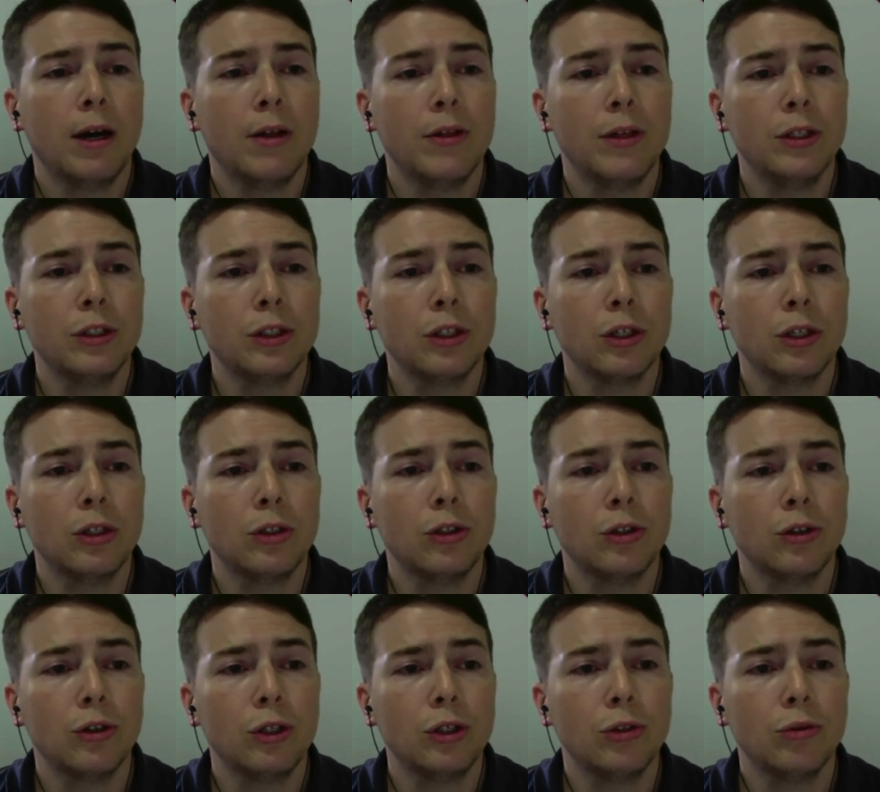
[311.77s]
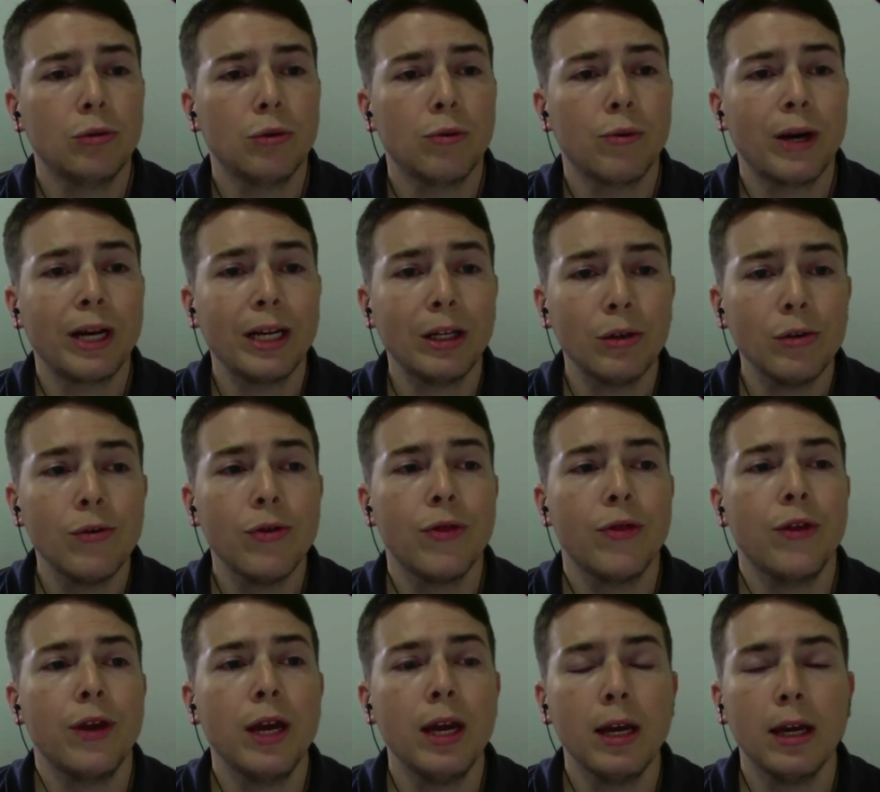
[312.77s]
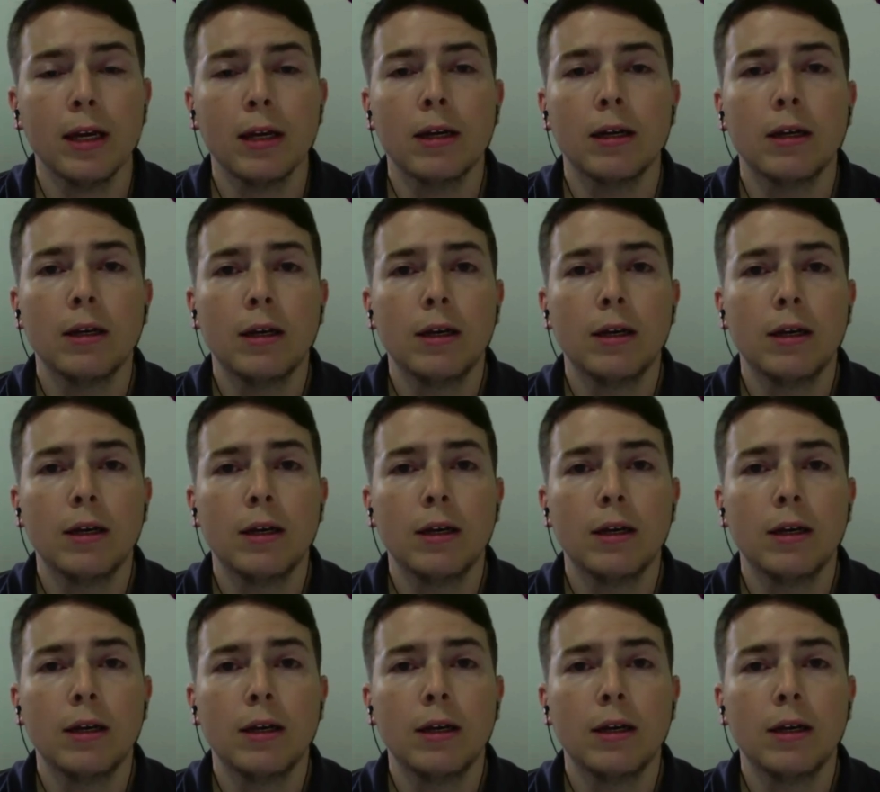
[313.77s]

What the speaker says: This could turn into a regular thing.